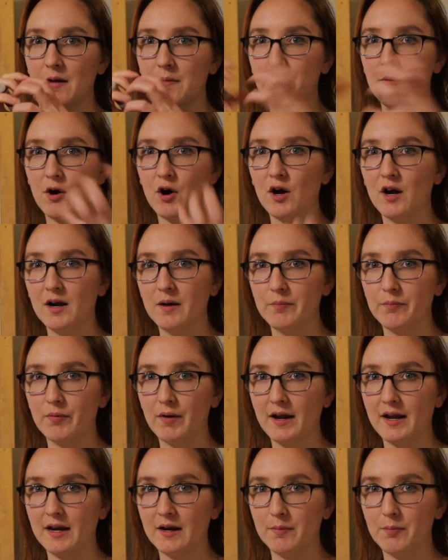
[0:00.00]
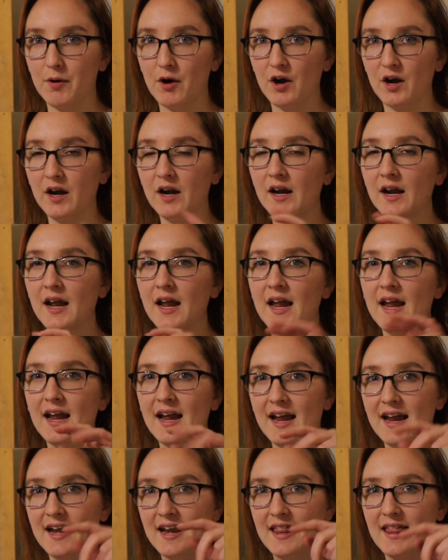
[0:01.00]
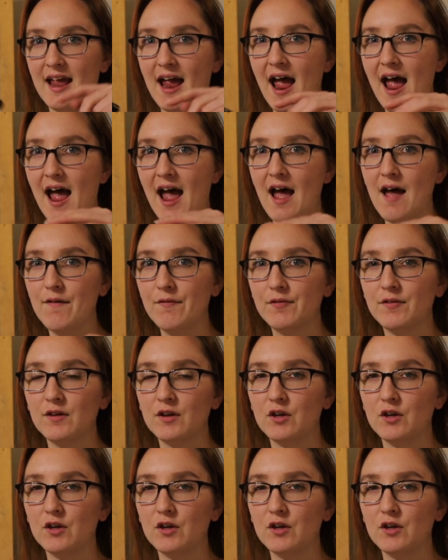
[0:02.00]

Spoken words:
apart and break it apart in the halves,